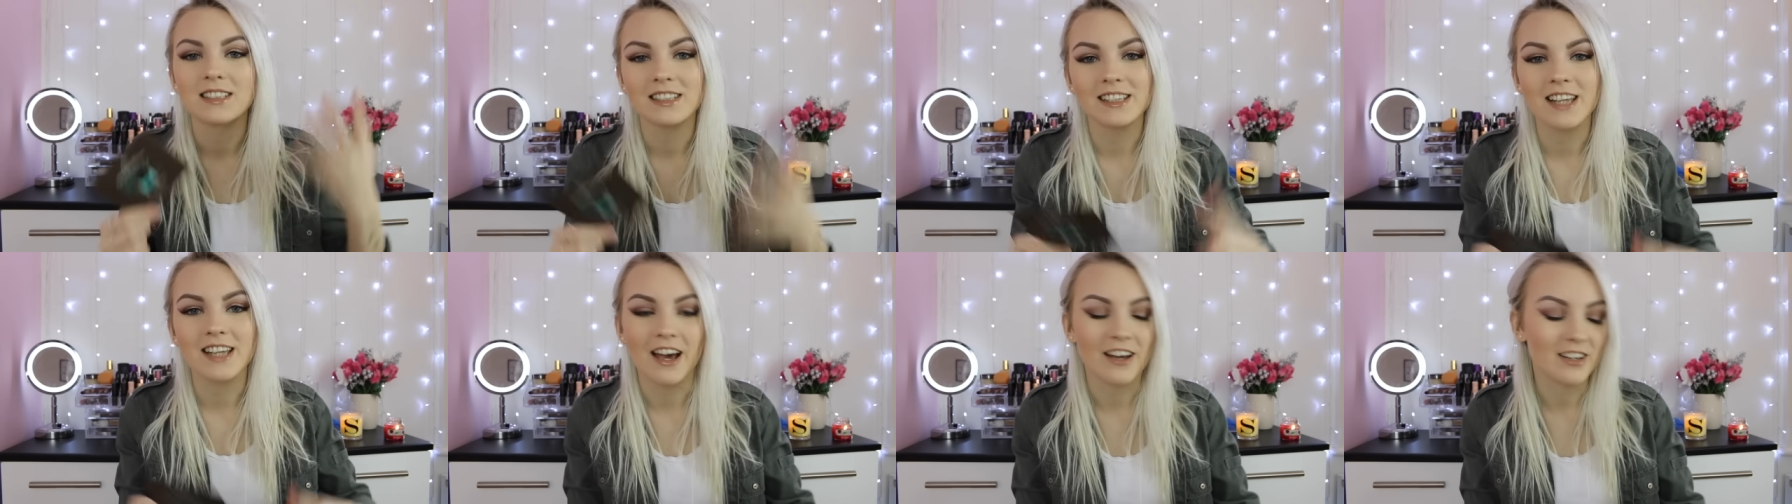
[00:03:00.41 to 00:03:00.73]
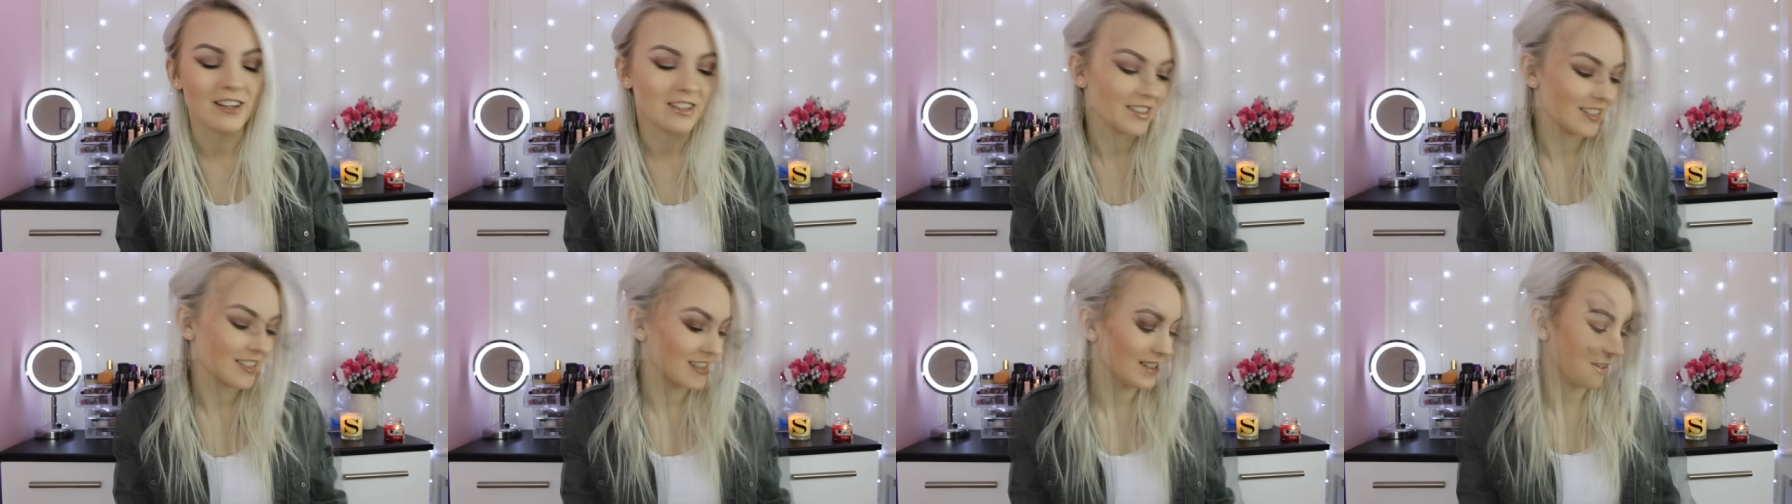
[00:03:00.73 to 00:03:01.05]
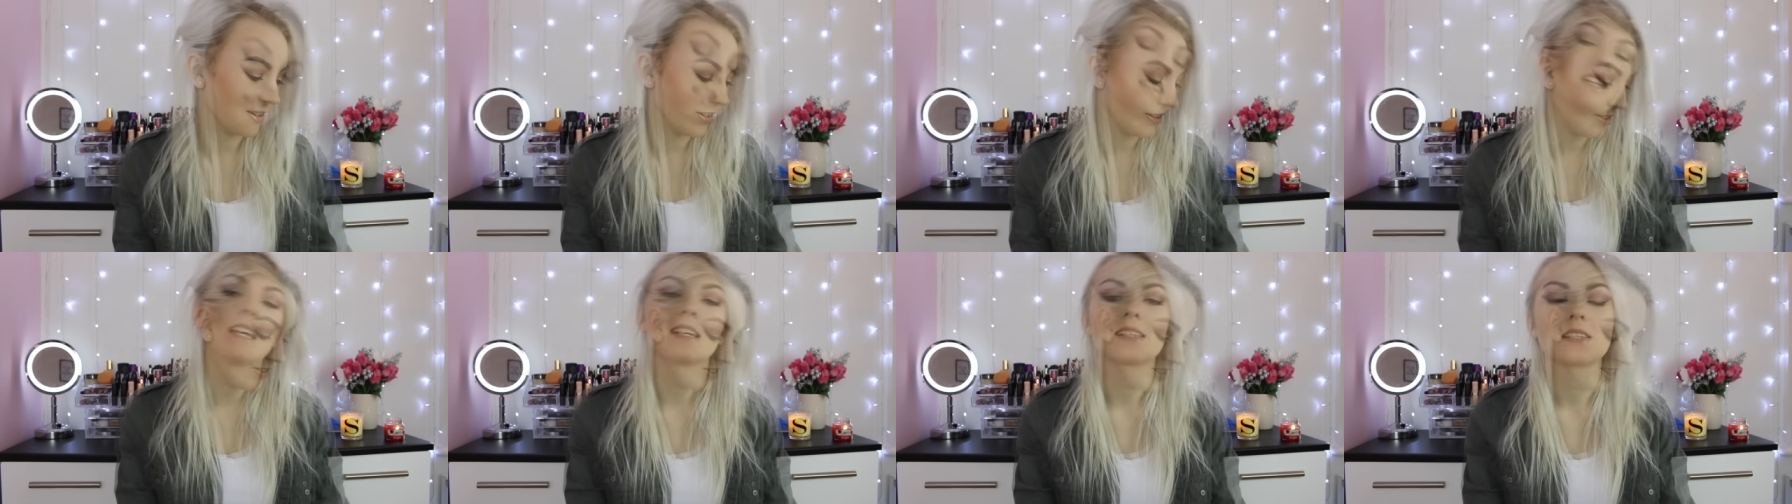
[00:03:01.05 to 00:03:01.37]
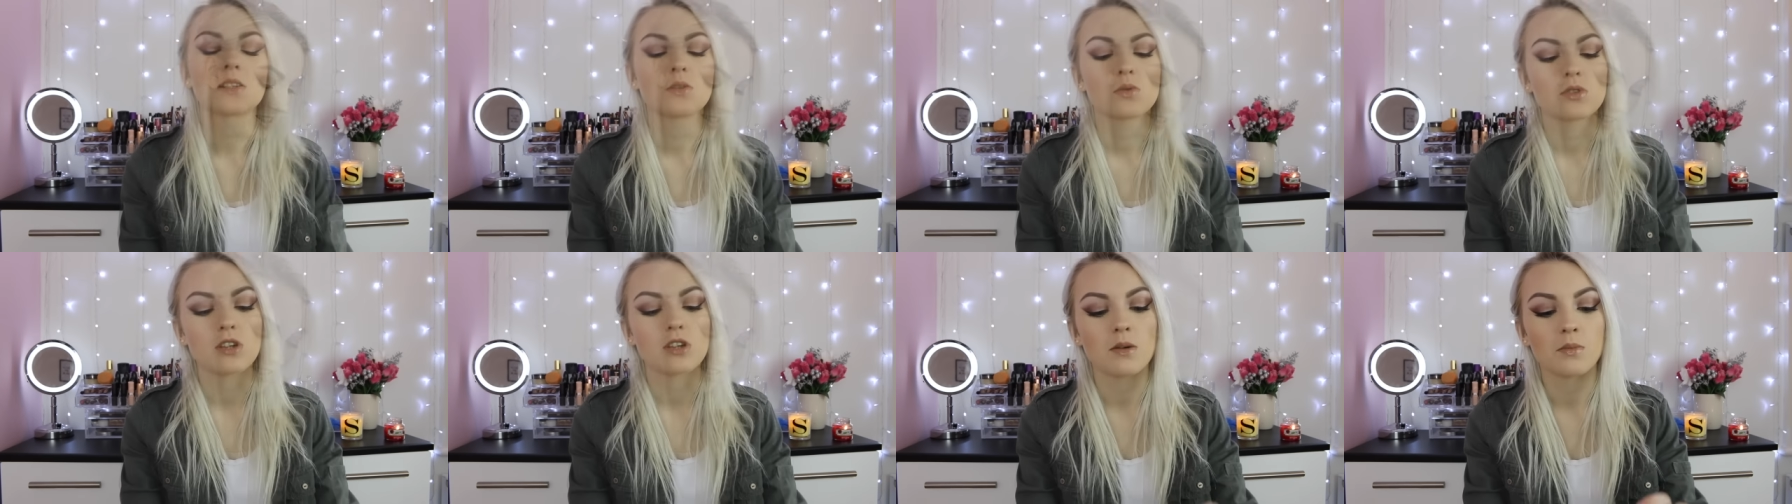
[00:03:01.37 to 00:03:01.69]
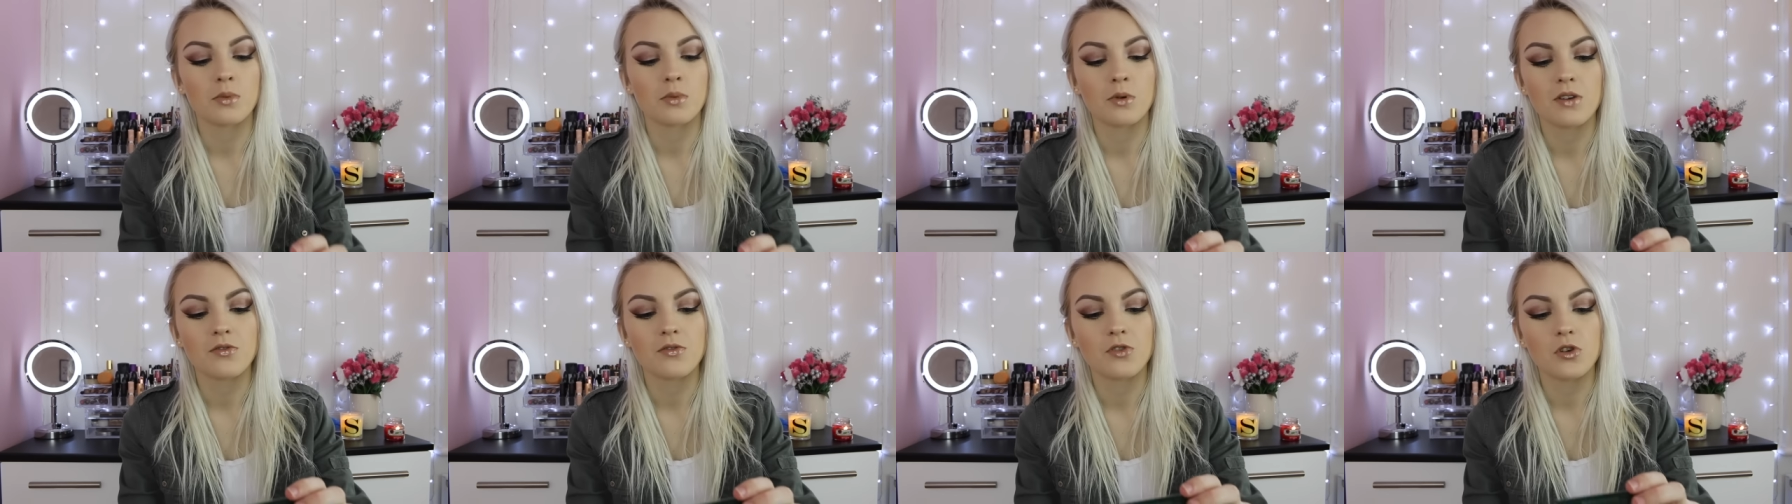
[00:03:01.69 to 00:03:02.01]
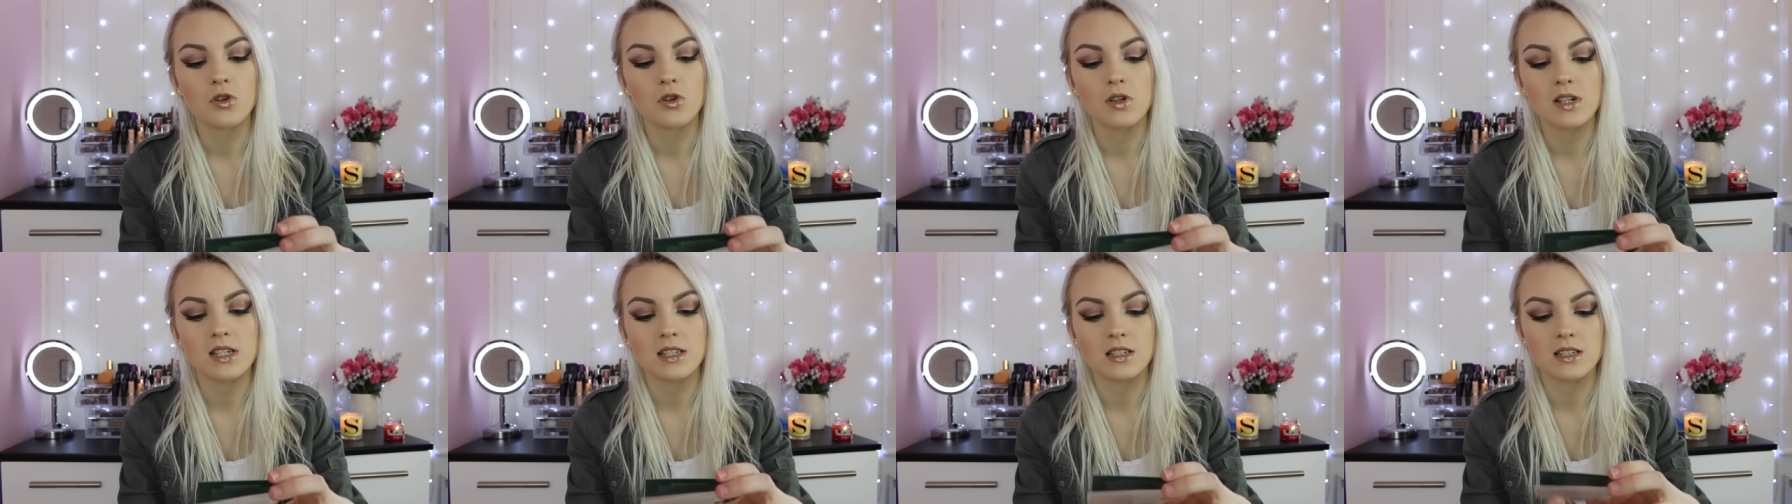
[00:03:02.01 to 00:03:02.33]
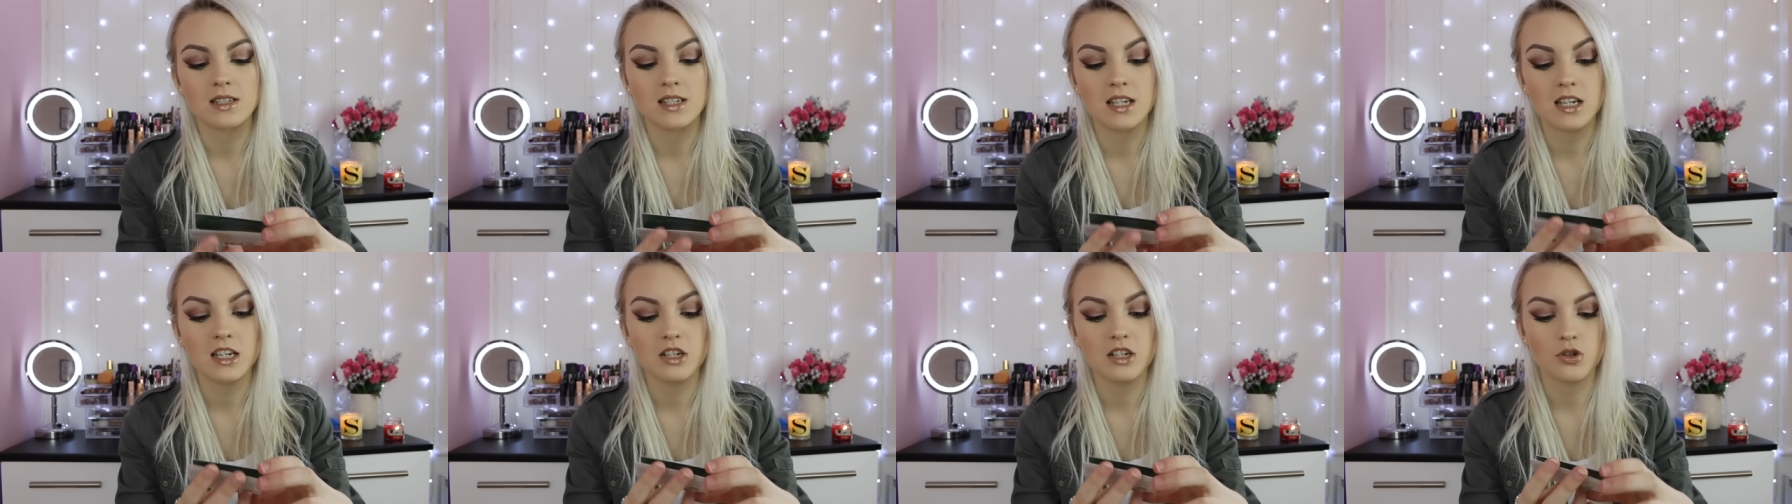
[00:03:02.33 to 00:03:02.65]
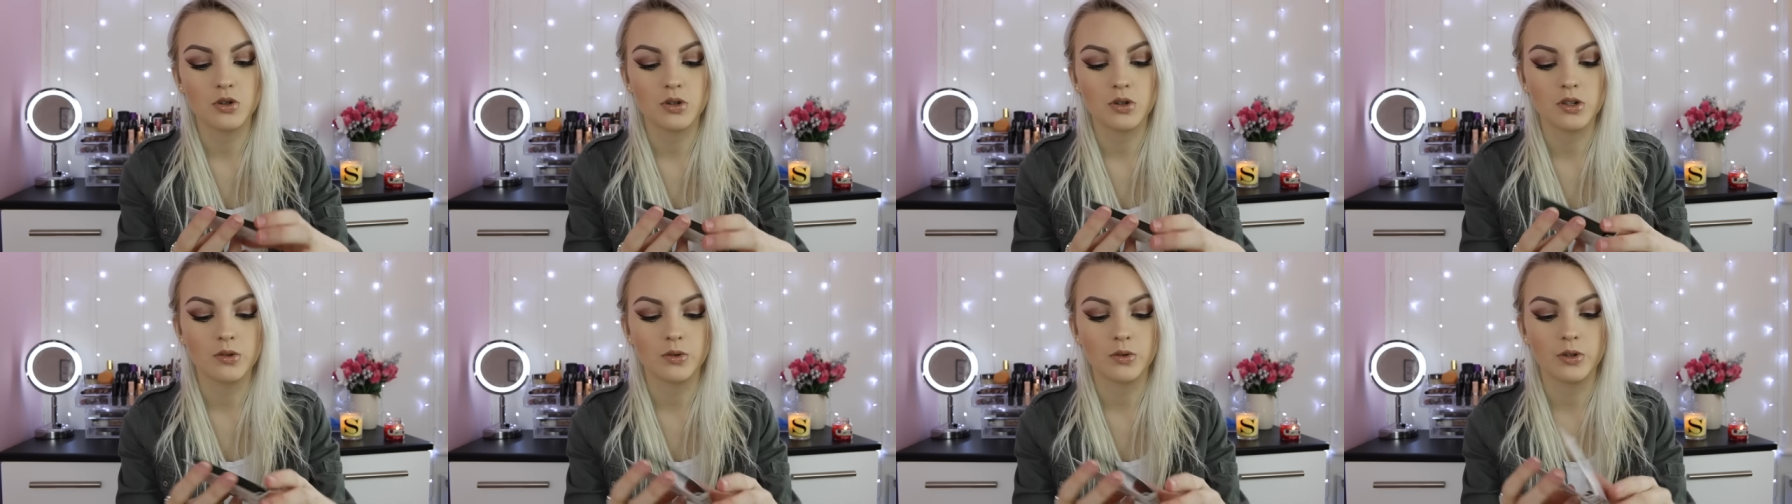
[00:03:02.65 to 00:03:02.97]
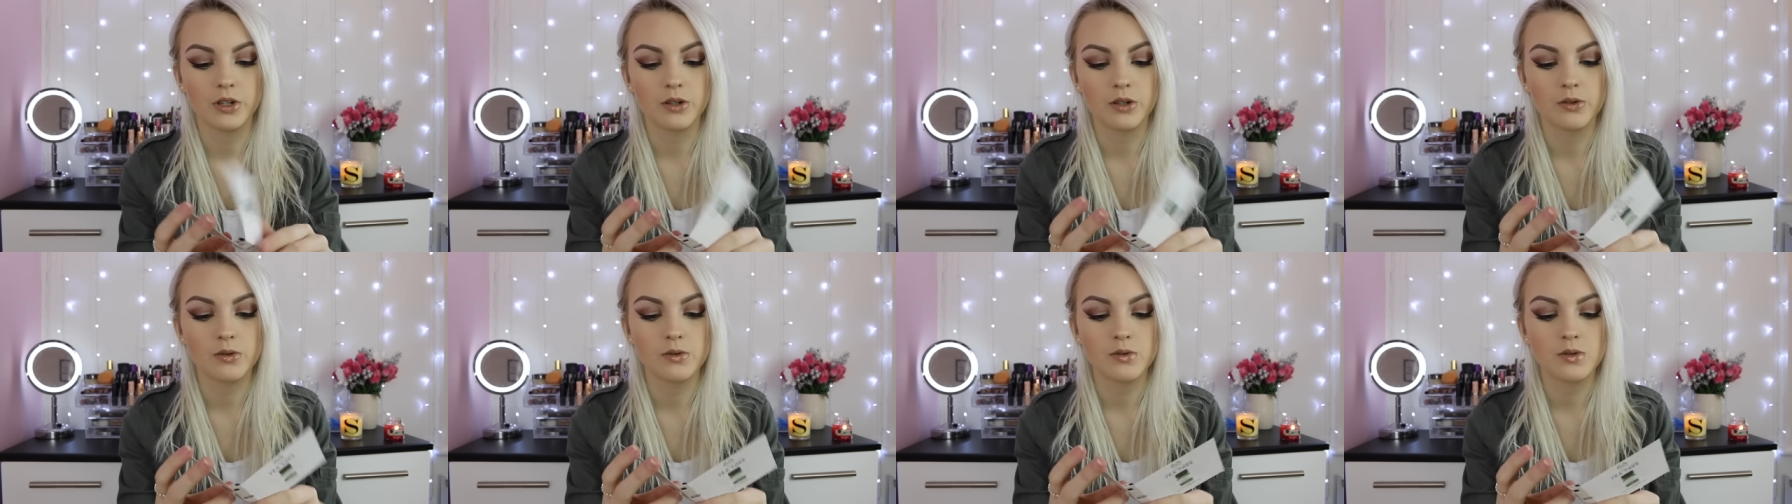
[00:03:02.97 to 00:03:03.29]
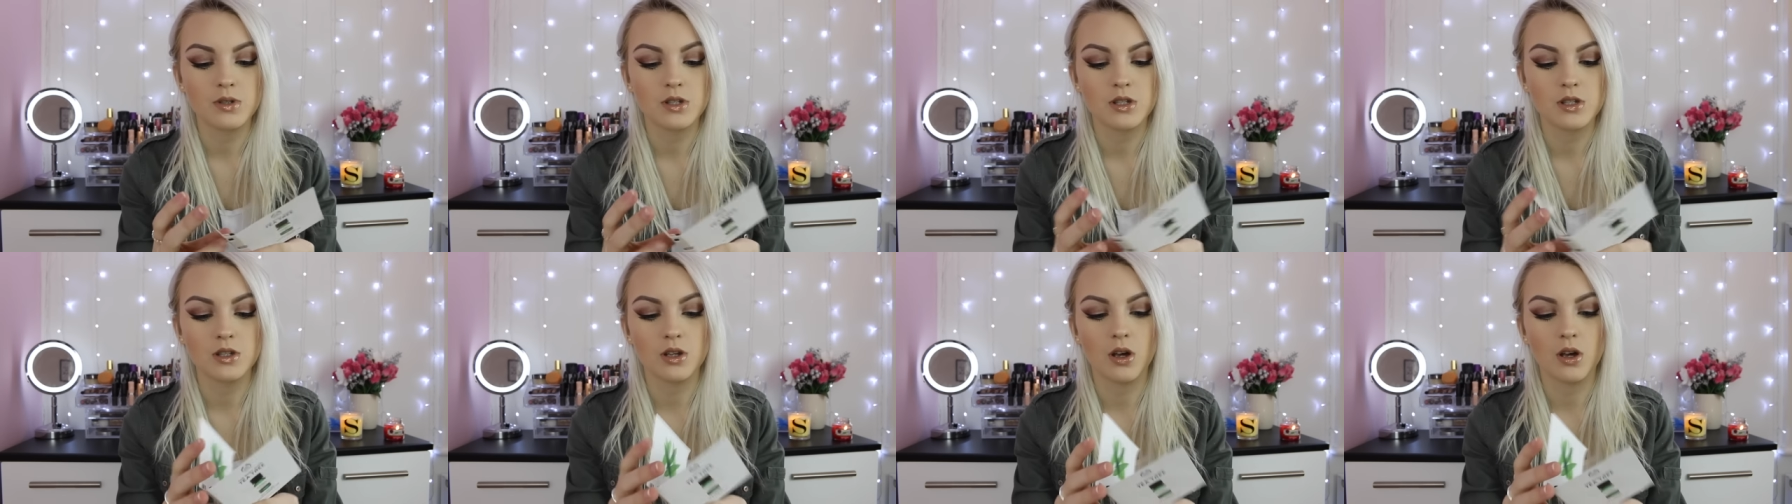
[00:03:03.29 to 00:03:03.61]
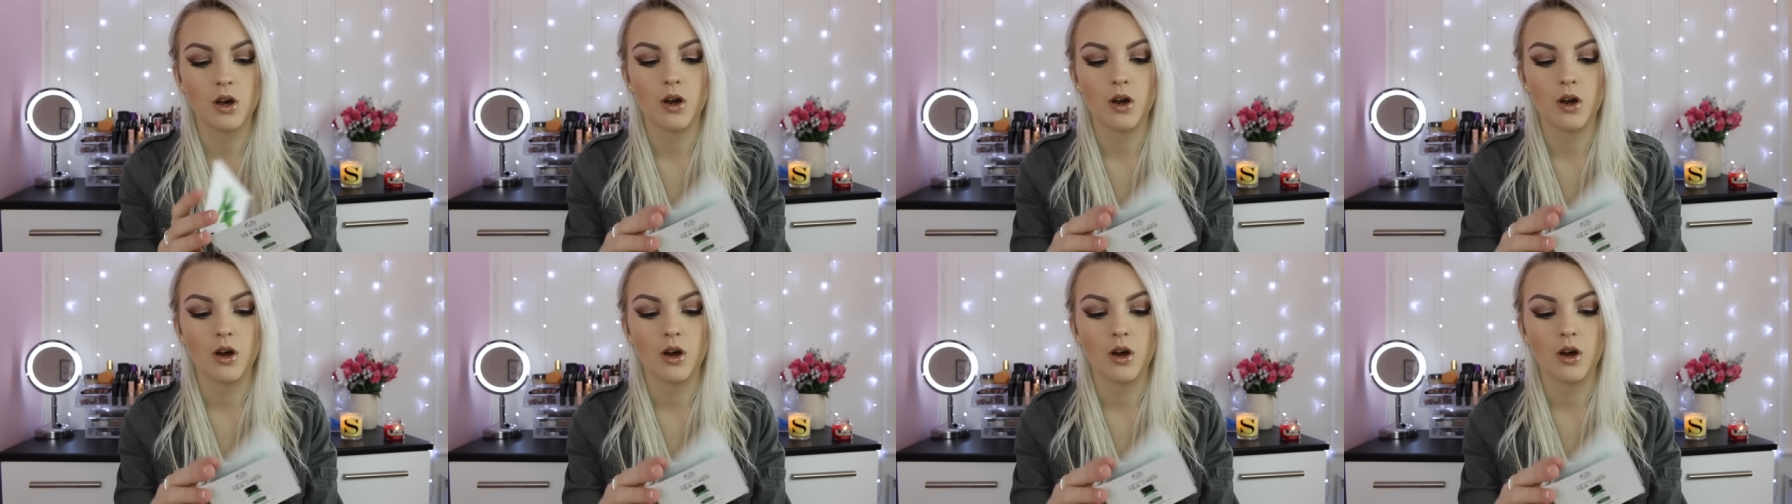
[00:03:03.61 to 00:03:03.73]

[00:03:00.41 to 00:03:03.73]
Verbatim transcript: yeah. So next little sample I've got is the tea tree oil. So